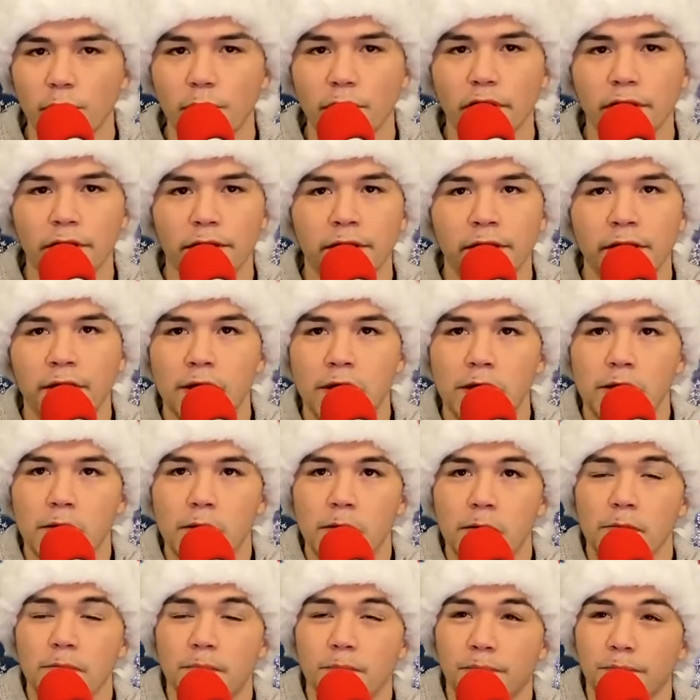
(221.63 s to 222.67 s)
But
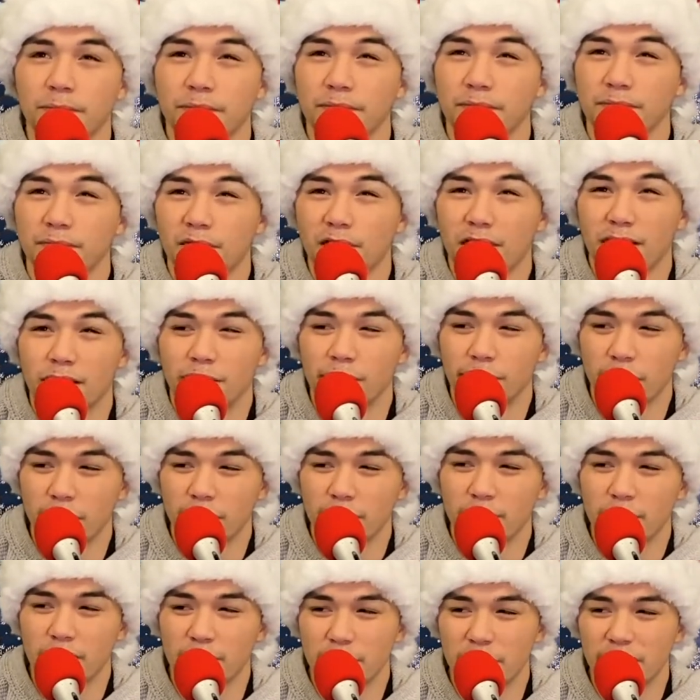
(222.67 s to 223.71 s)

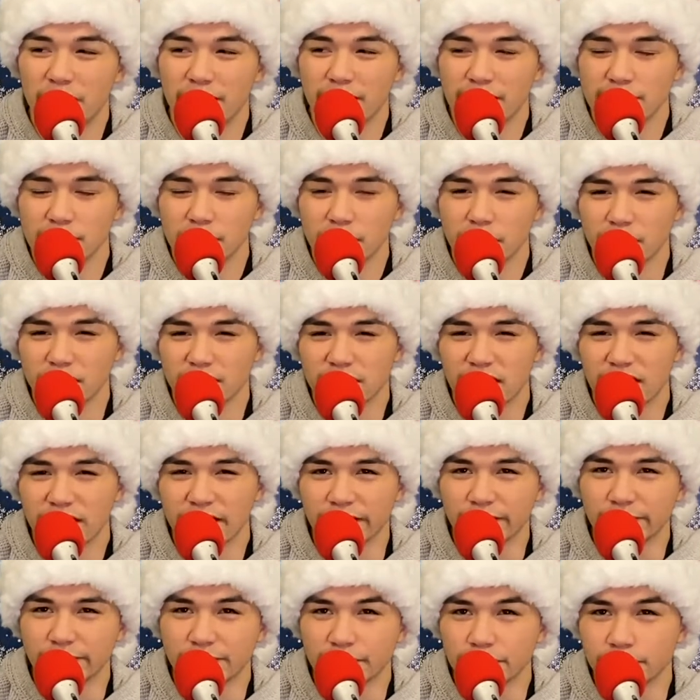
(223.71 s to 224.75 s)
fuck, man, money gets a little
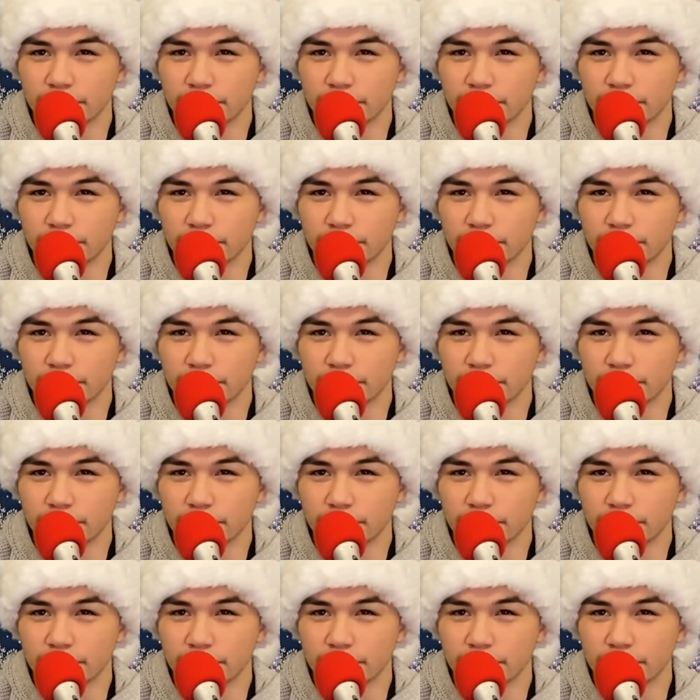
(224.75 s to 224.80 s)
tight.